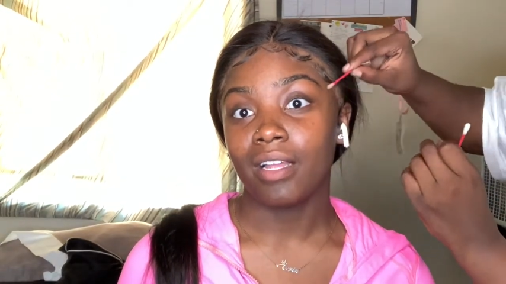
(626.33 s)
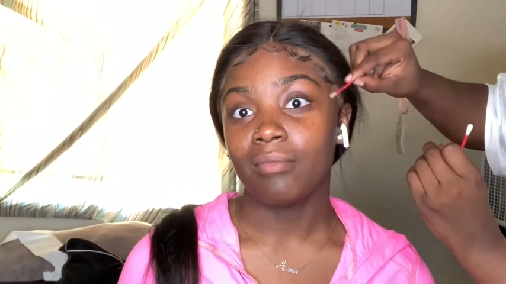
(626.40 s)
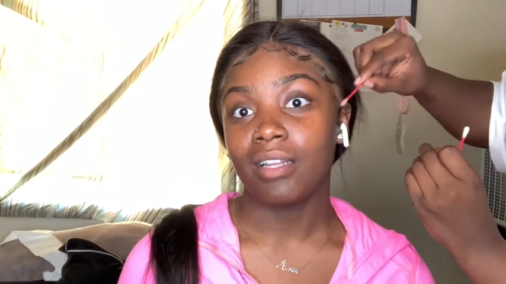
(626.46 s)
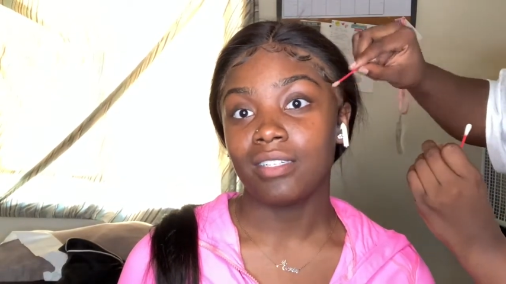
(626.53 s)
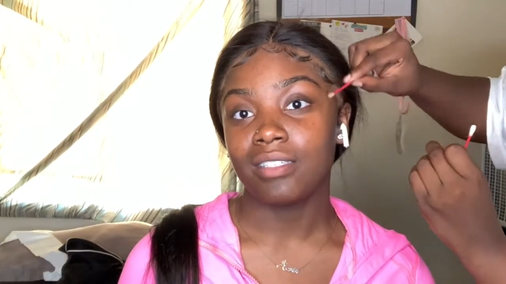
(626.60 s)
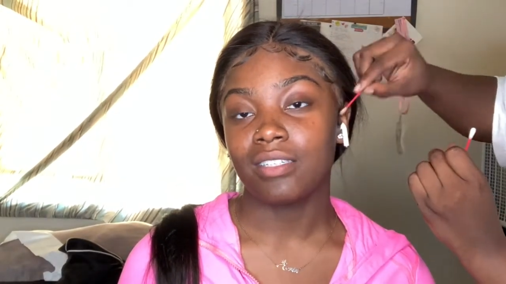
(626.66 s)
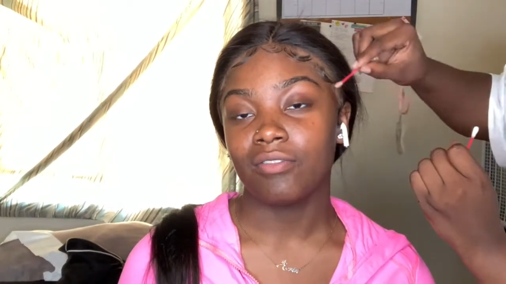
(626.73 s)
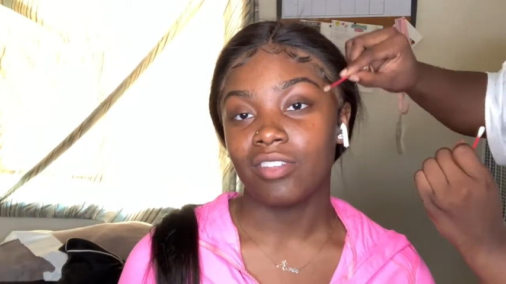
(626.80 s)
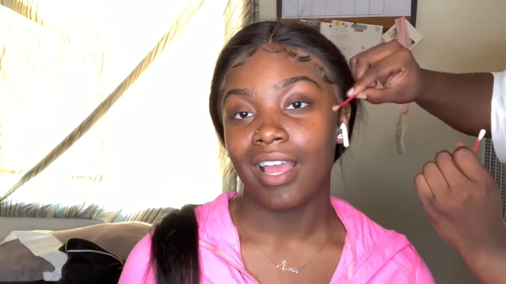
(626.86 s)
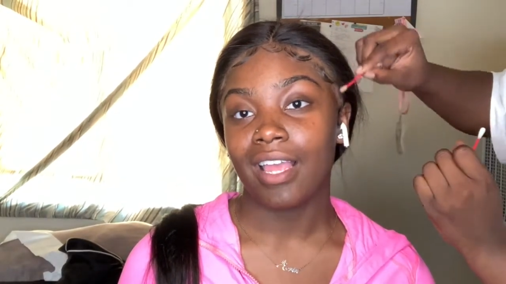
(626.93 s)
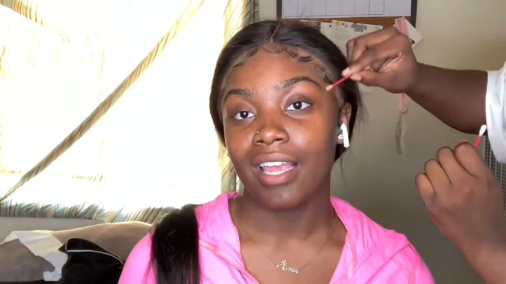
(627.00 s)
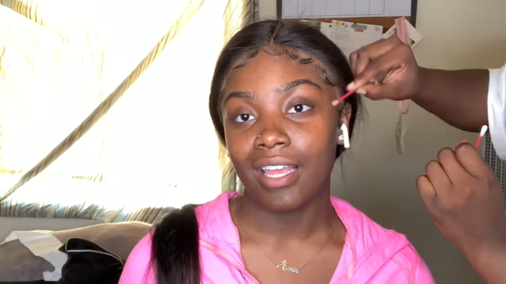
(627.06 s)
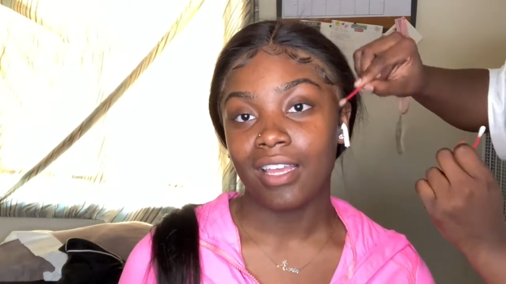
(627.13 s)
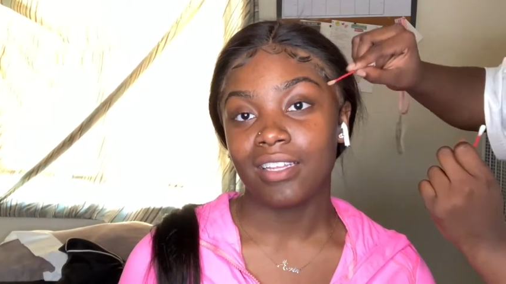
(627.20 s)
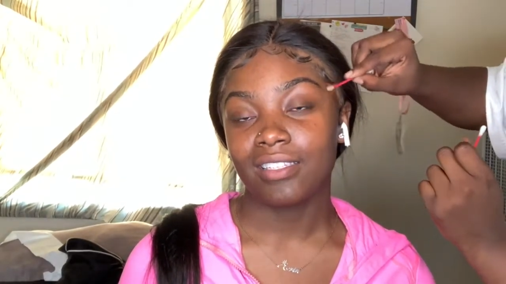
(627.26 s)
You don't want to put
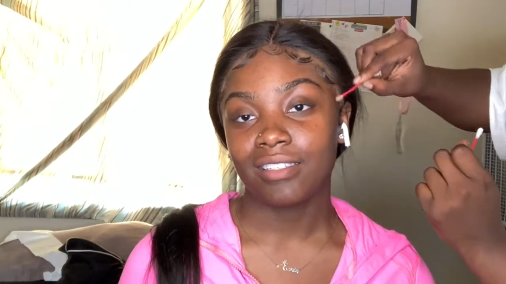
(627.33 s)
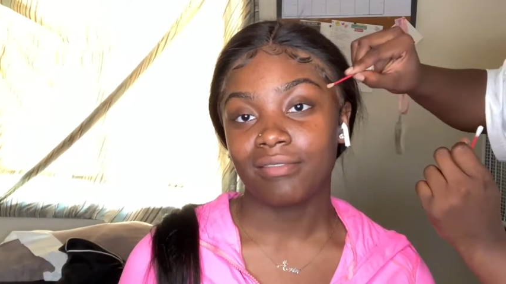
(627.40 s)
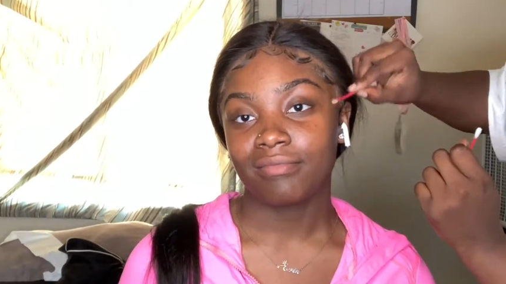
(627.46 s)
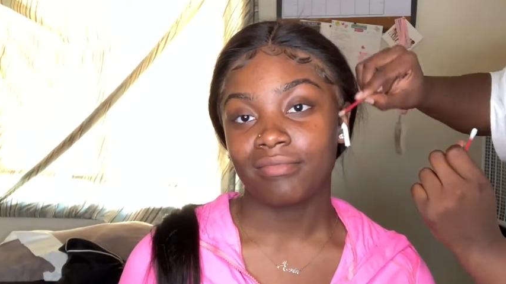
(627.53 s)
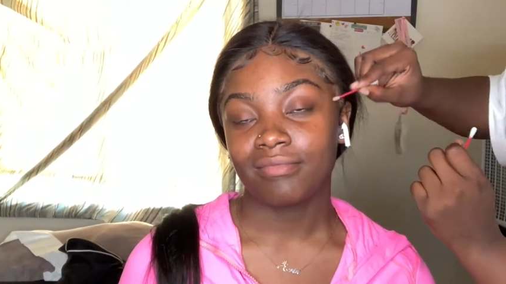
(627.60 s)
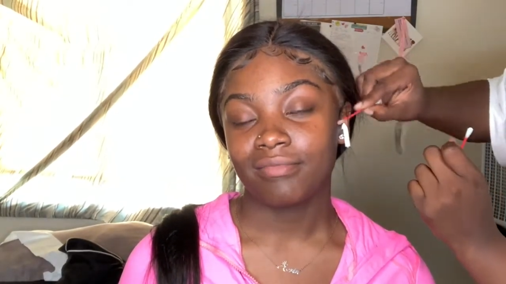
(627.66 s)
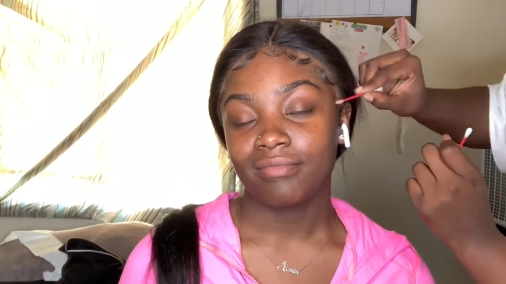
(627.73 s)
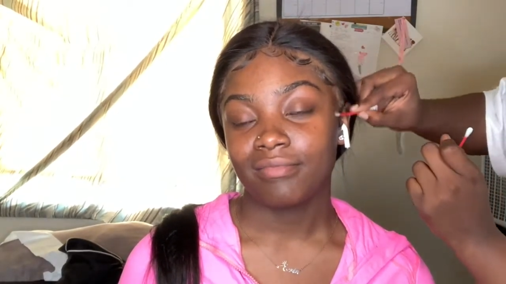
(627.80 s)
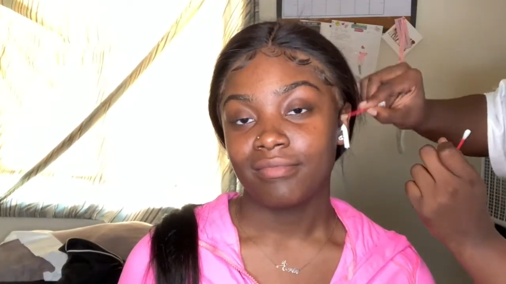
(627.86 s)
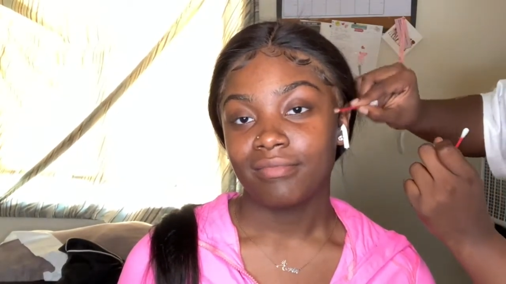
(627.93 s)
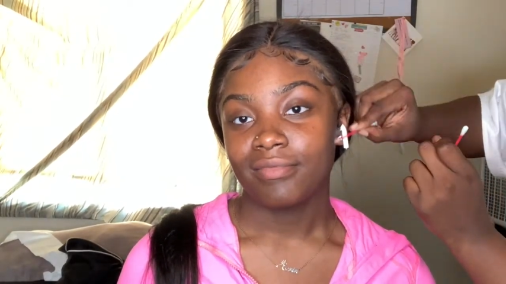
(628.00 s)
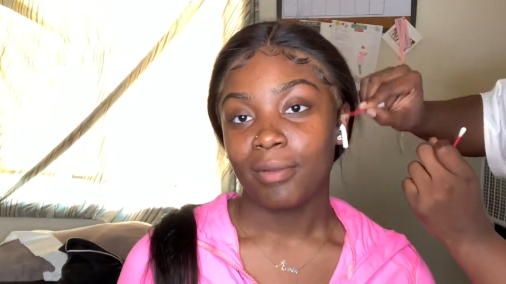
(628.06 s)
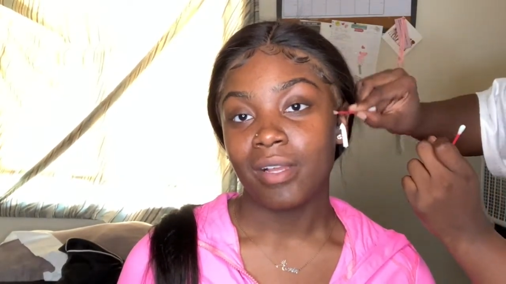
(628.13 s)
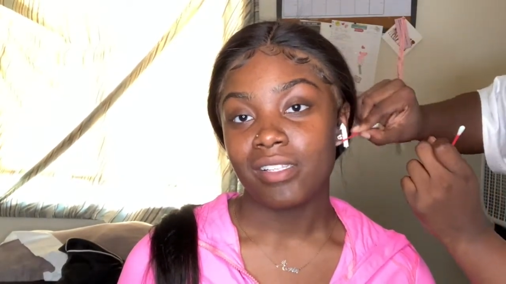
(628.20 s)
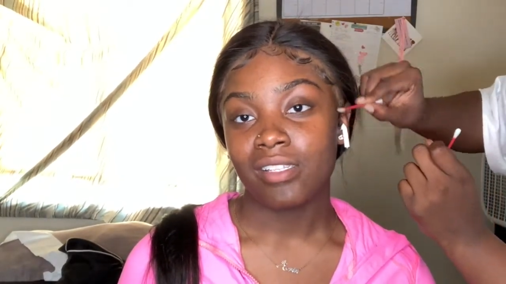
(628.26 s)
too much moisture on
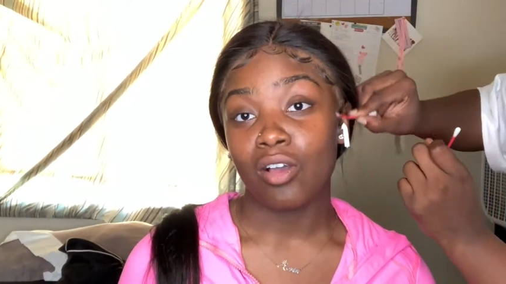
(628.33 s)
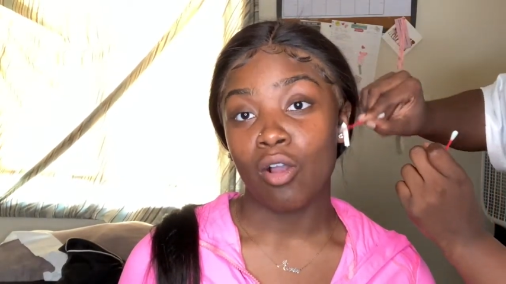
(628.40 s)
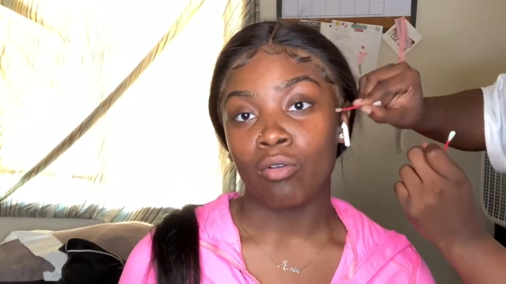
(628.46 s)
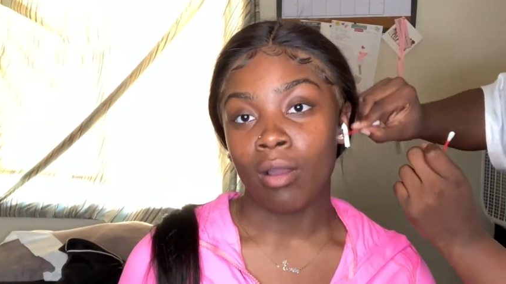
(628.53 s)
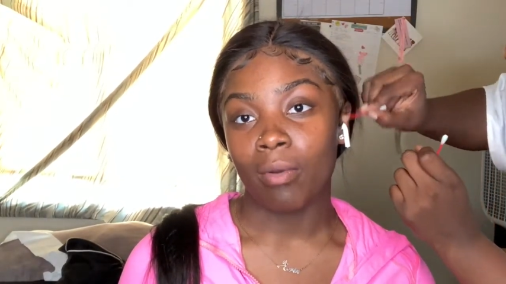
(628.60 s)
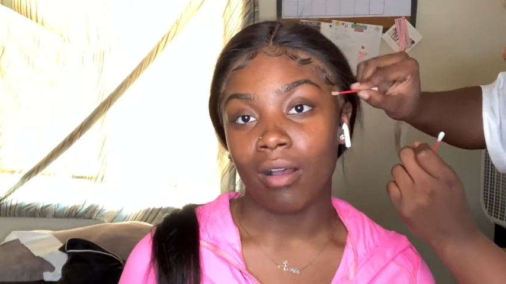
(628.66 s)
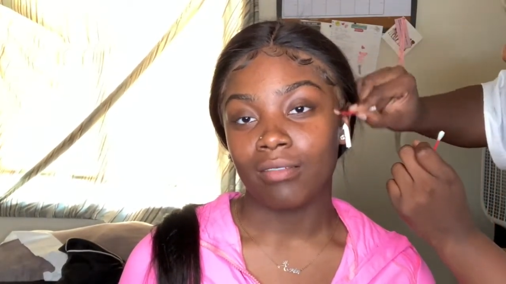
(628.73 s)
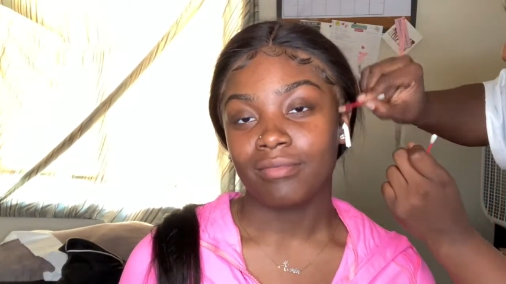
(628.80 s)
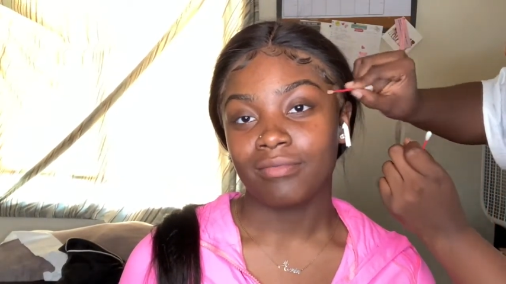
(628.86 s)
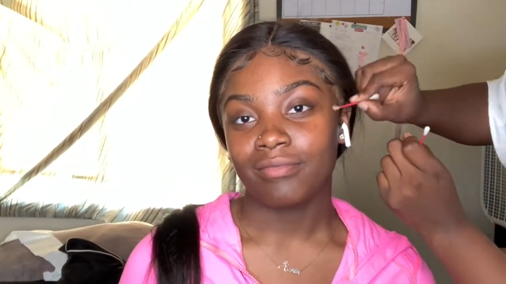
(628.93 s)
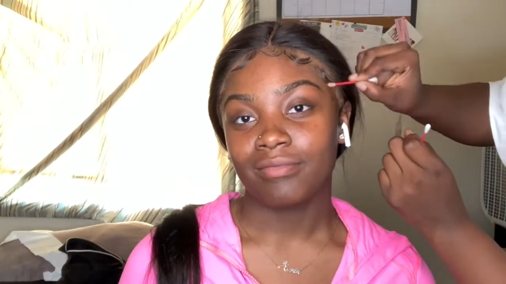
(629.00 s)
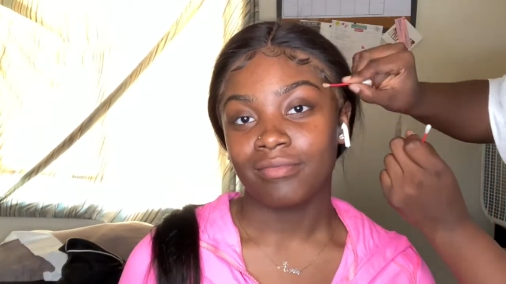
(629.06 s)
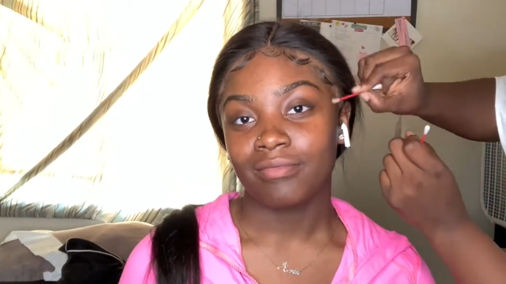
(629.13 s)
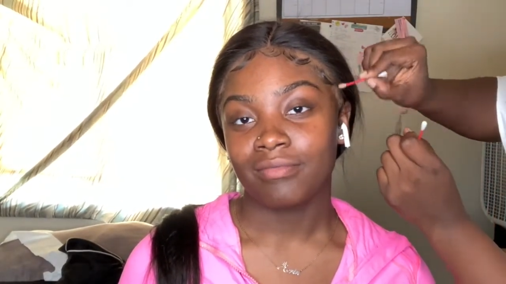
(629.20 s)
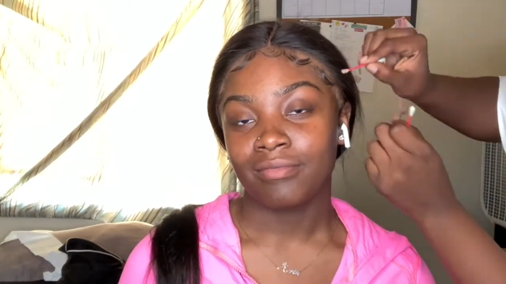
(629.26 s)
it because it will live,